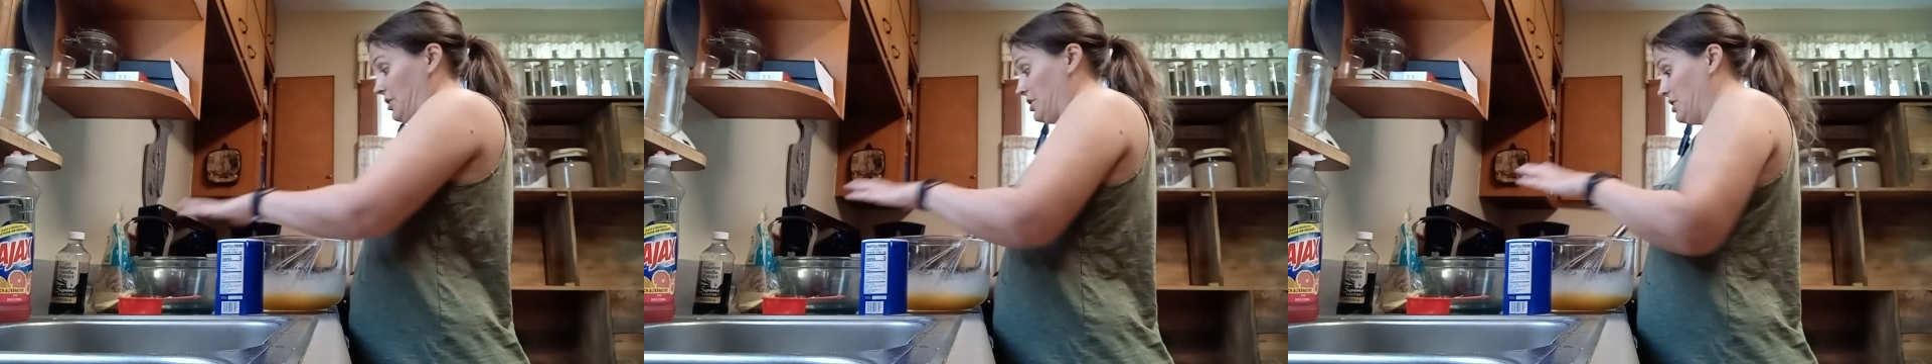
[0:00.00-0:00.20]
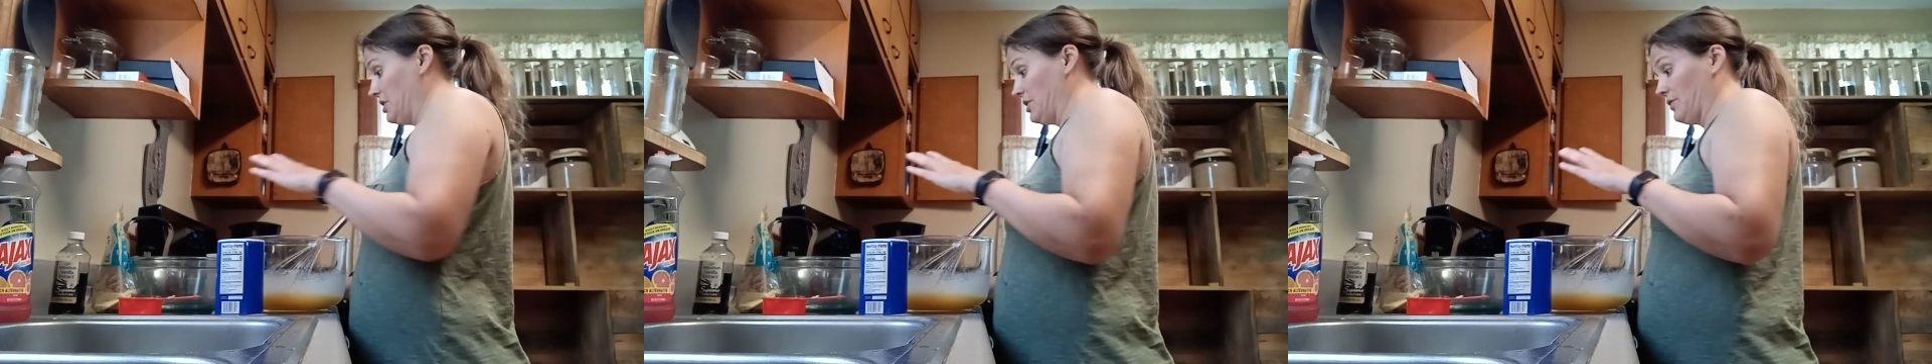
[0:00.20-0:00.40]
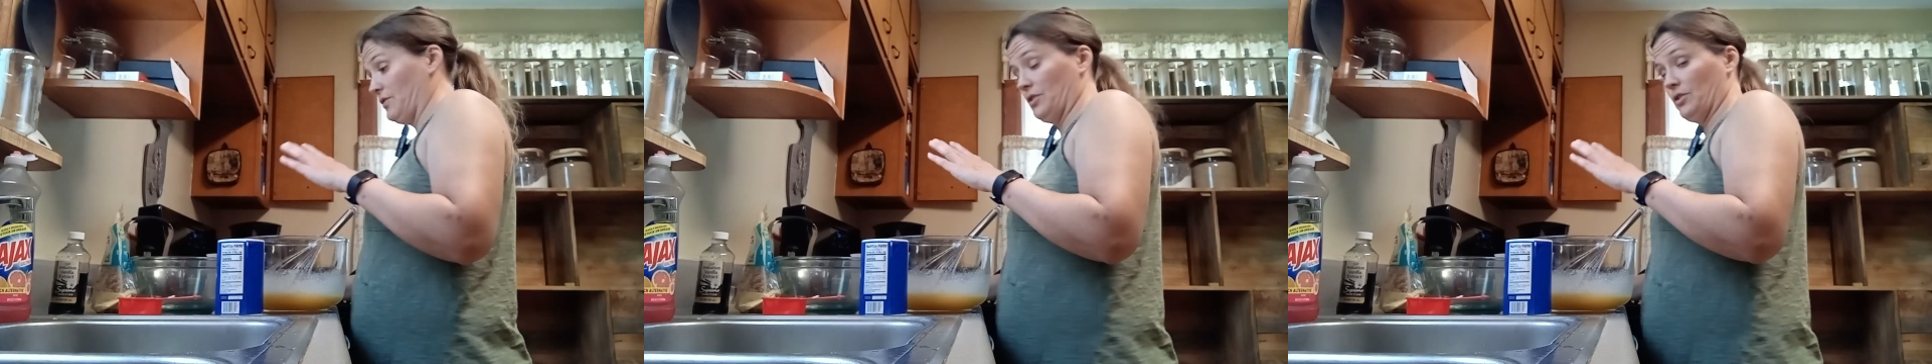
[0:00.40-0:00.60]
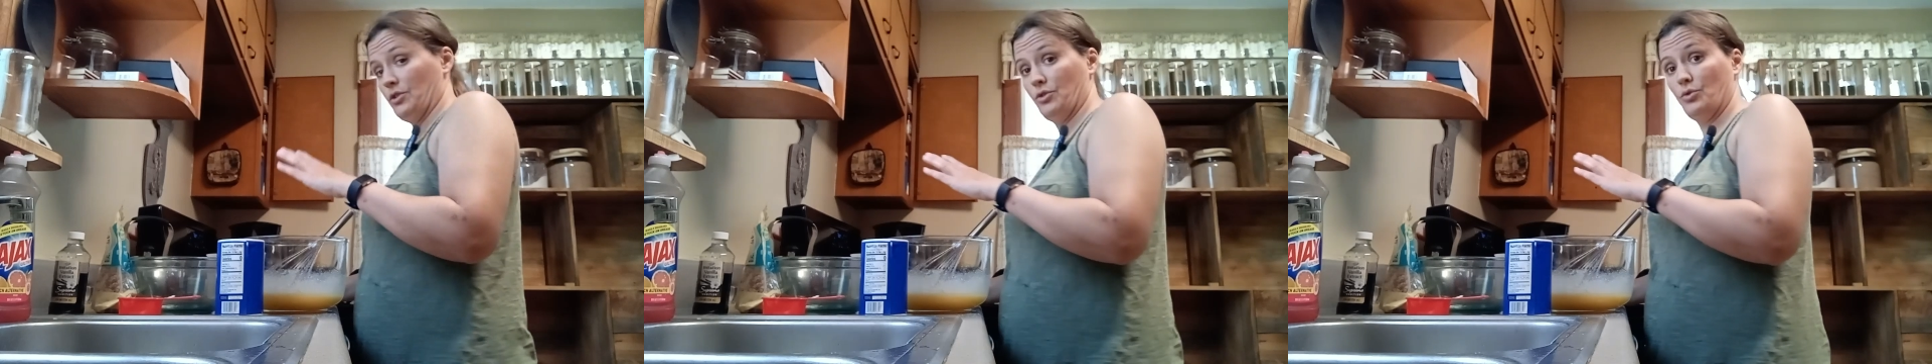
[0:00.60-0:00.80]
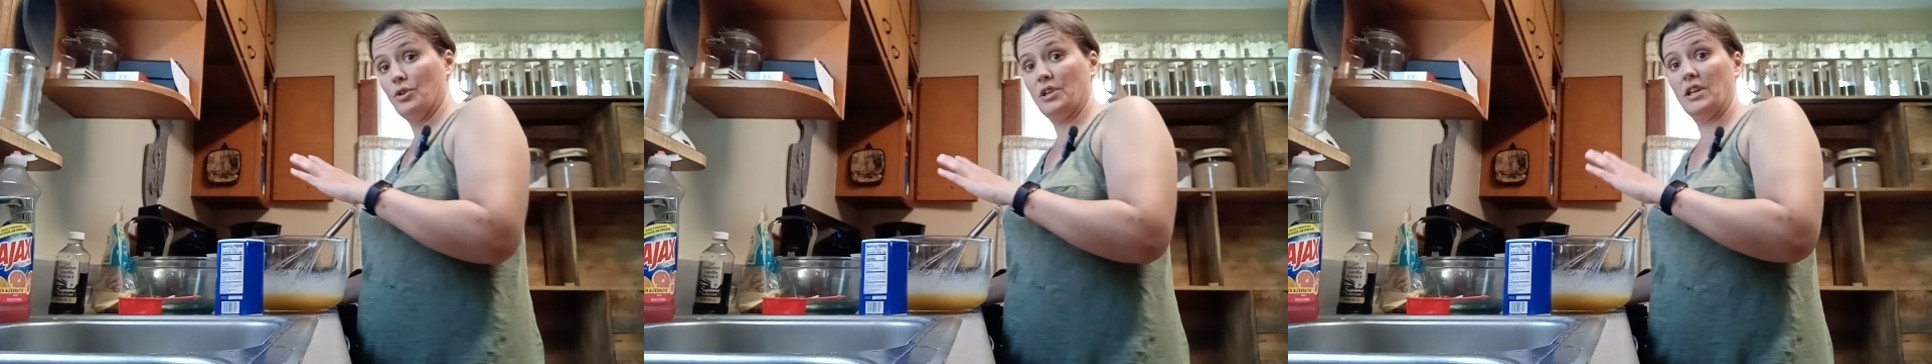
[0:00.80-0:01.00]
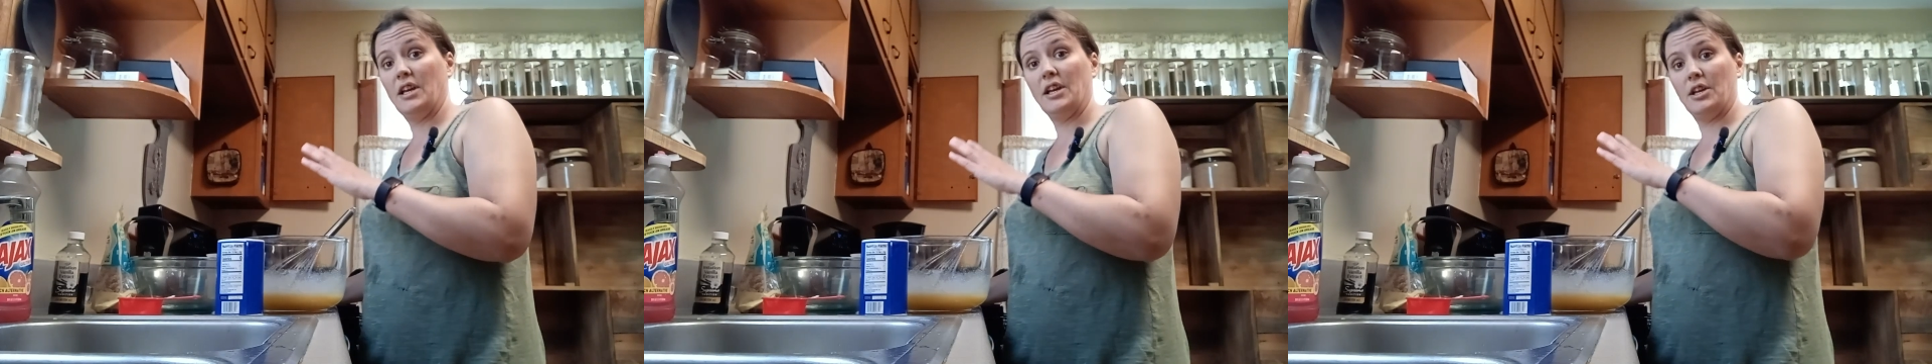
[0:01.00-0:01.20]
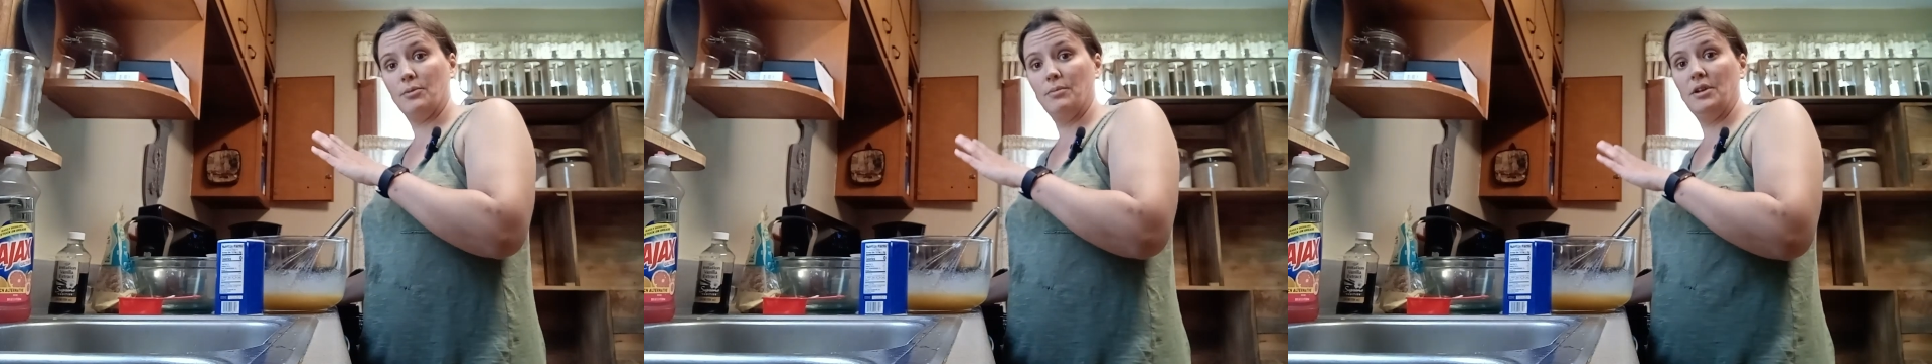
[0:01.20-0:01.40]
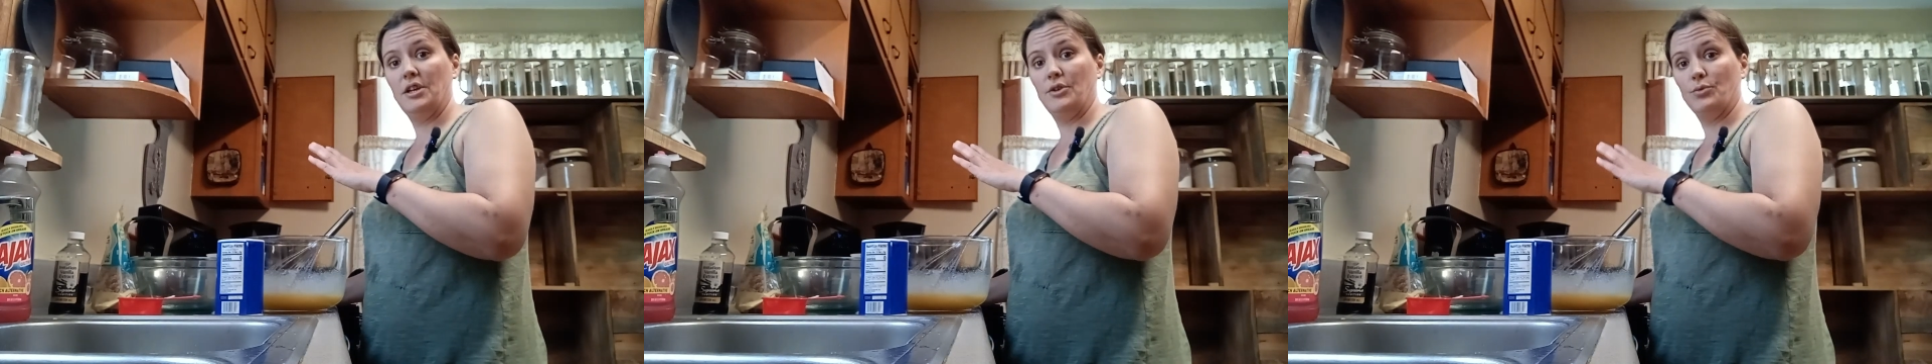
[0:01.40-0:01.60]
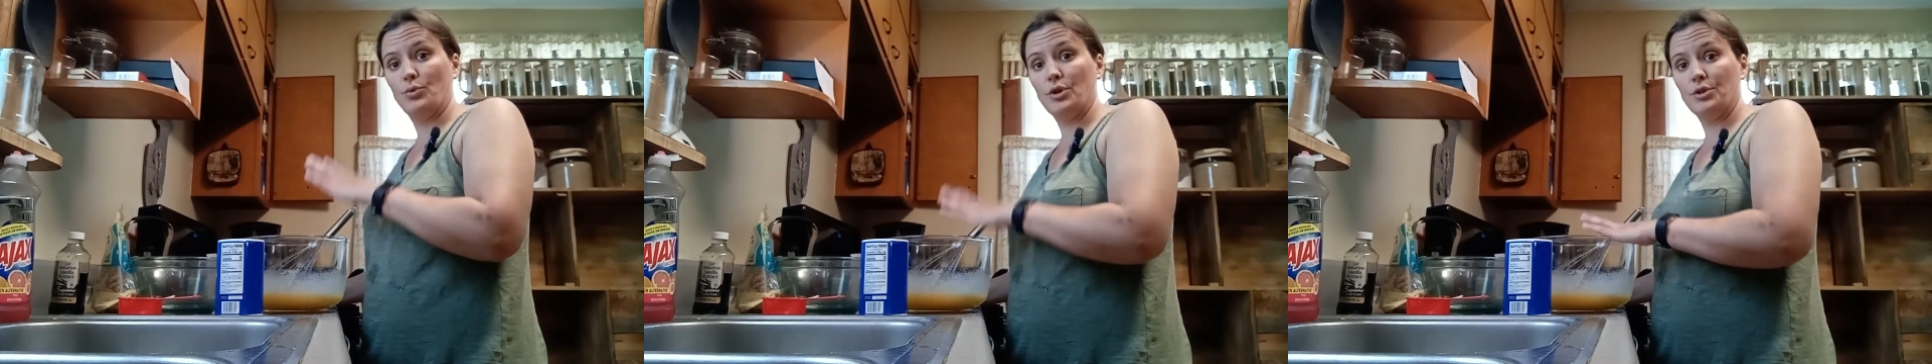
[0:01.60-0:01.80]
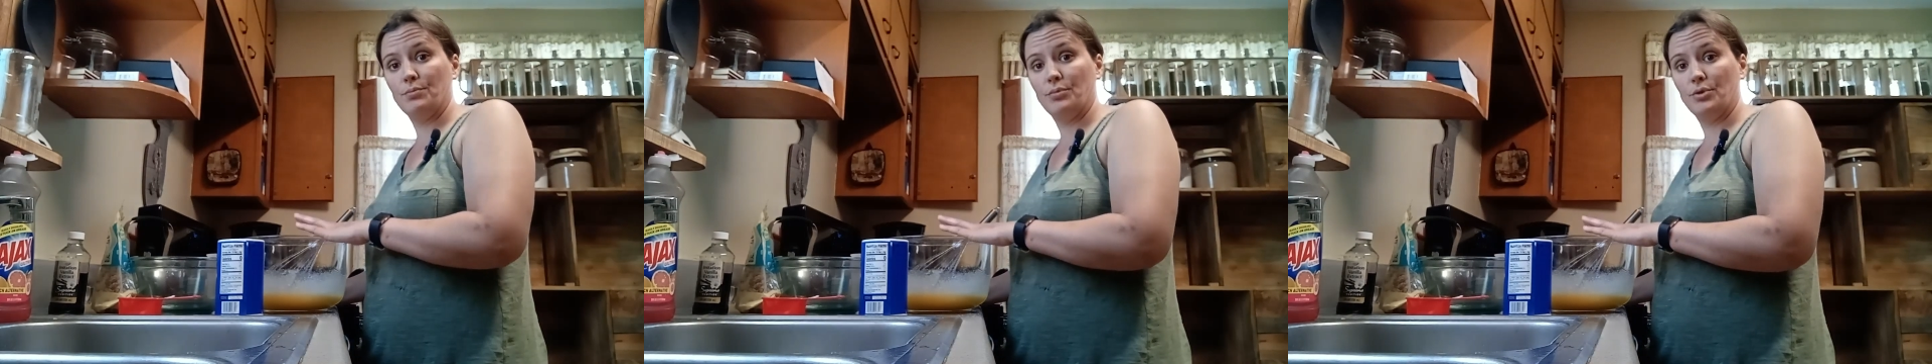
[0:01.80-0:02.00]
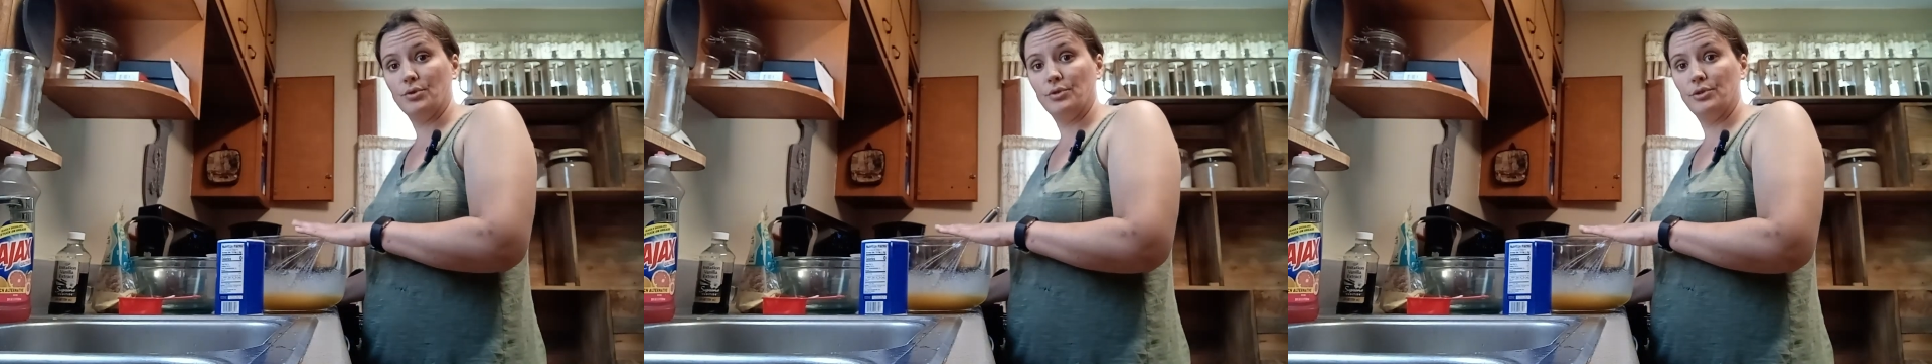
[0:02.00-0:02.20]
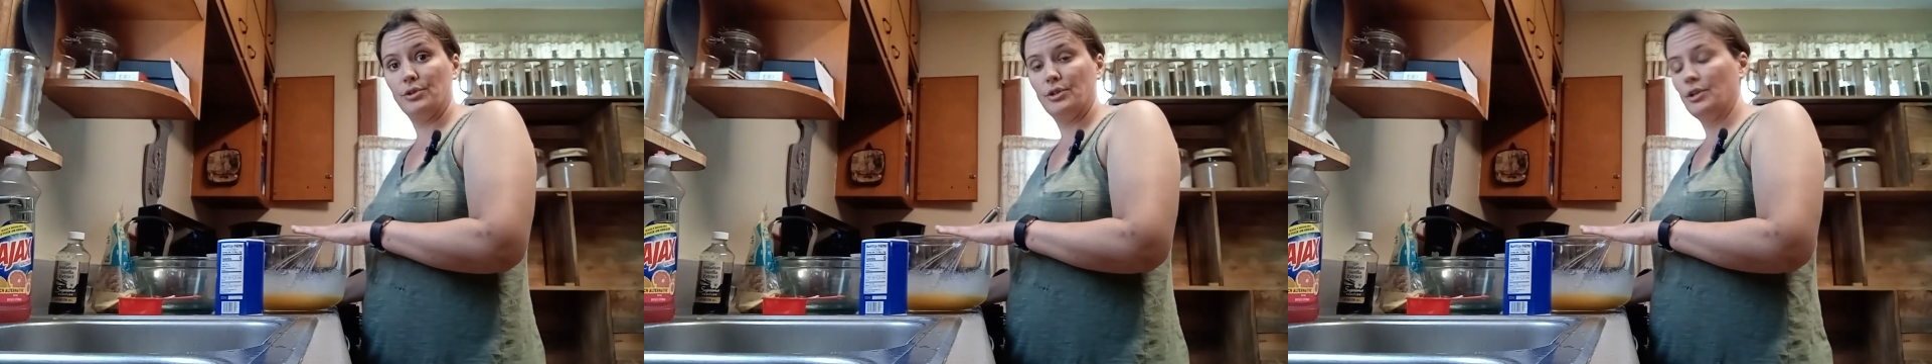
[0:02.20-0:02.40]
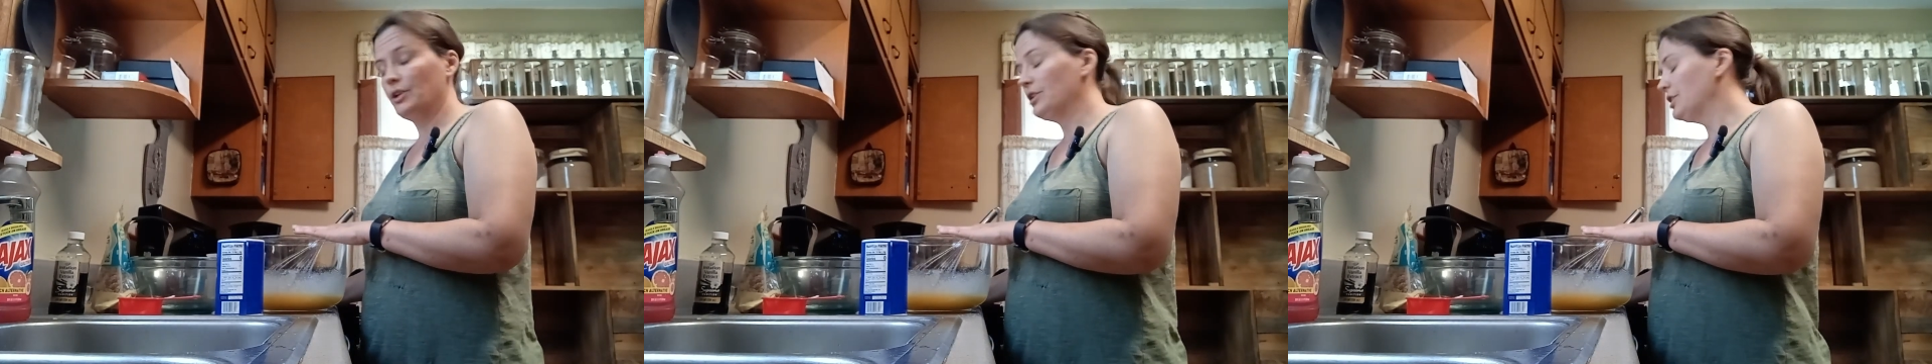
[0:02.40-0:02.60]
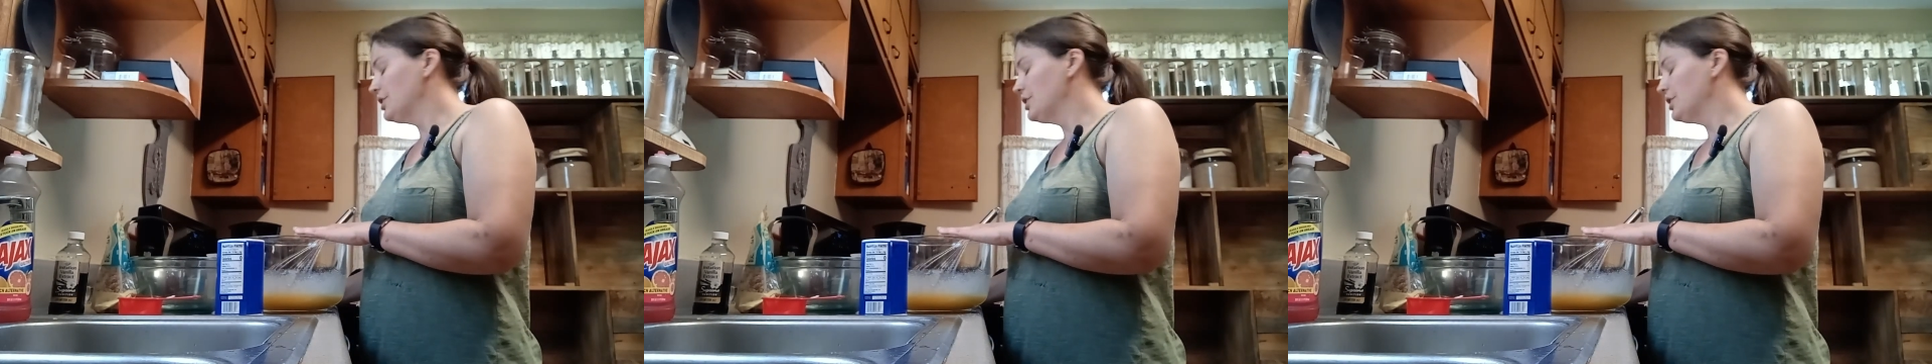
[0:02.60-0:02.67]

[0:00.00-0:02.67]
in here if you do it like me in one bowl.